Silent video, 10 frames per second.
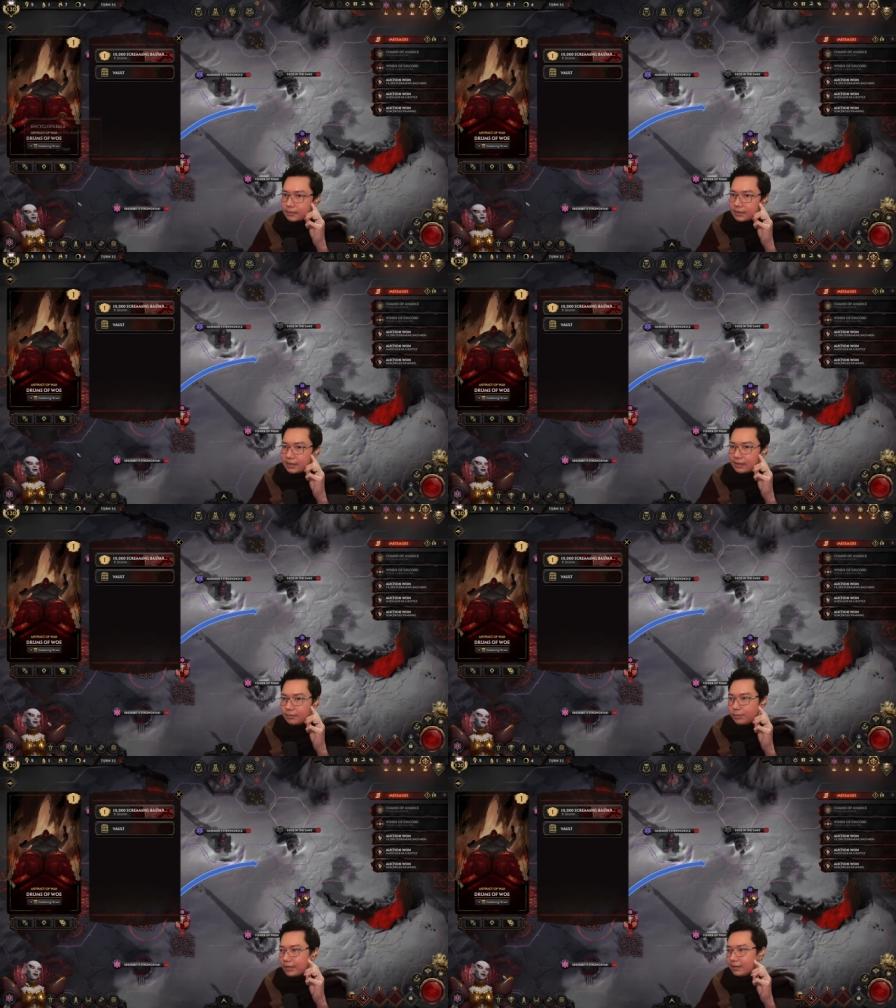Did I
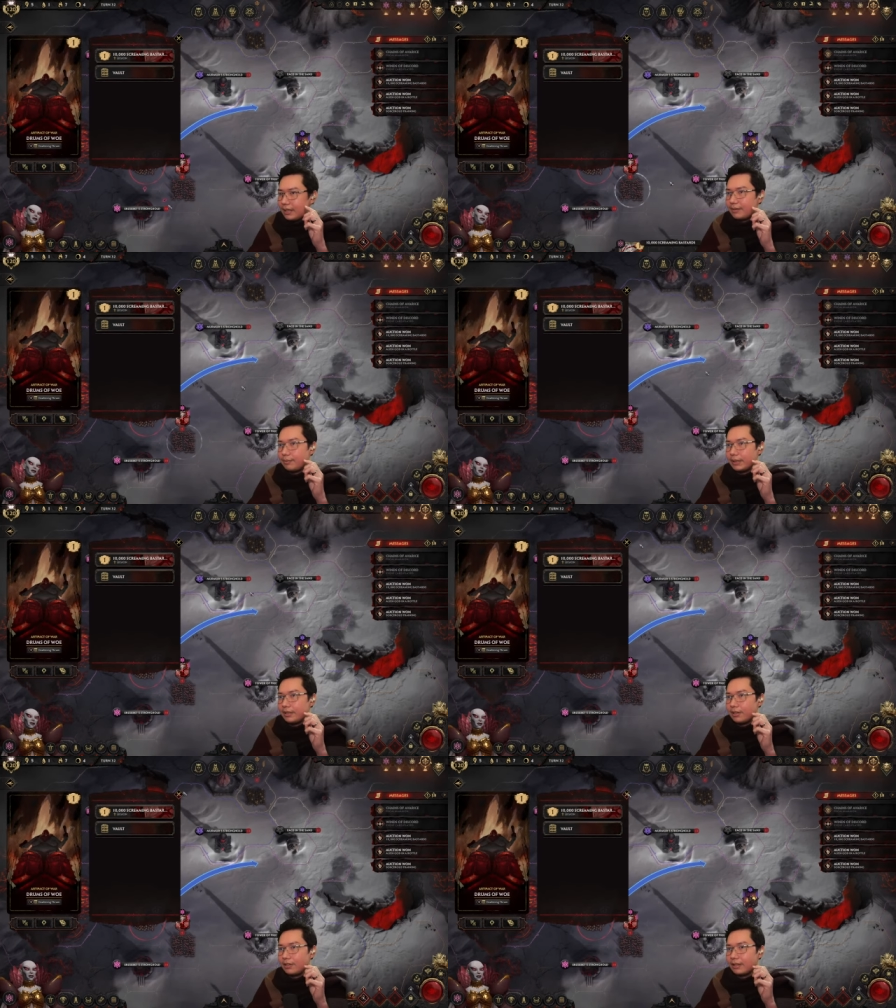win that bid
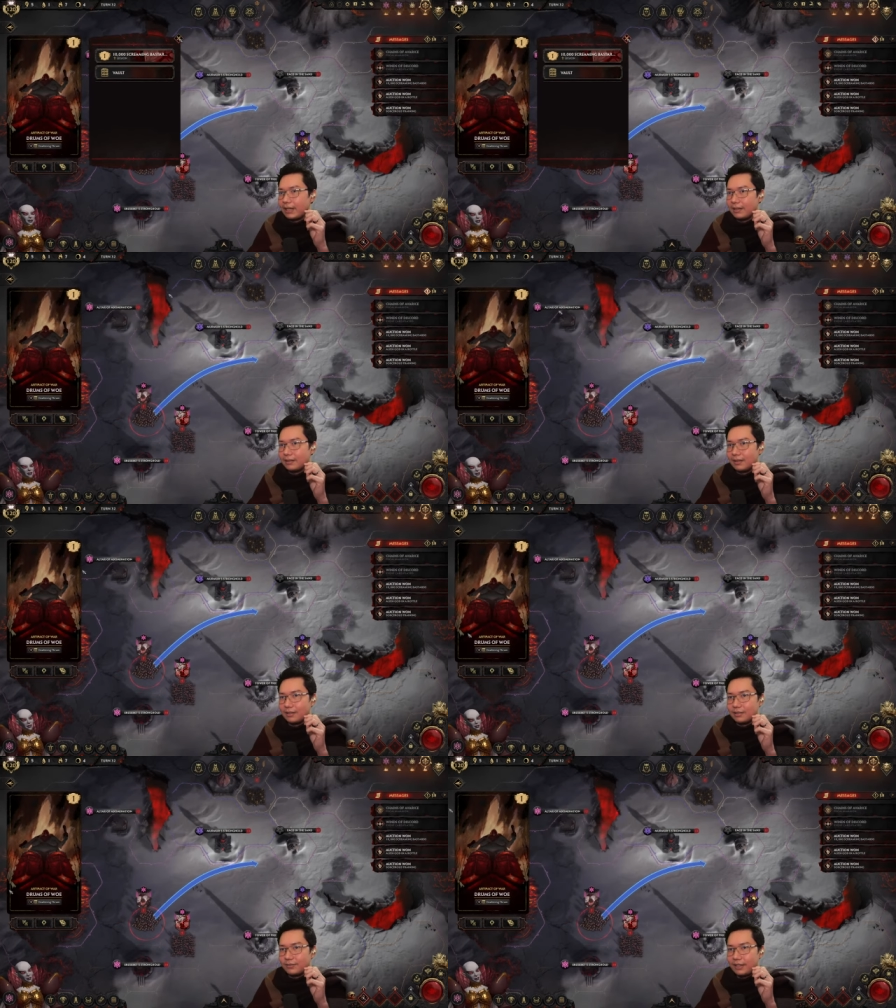on that
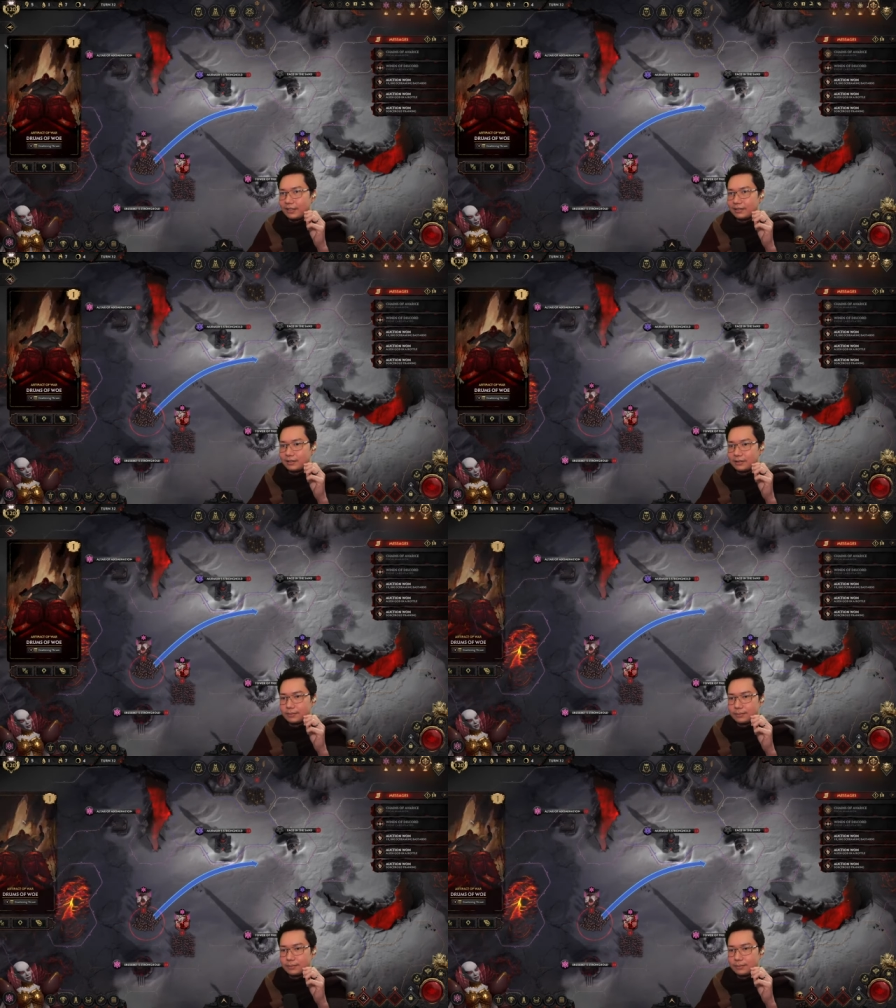artifact?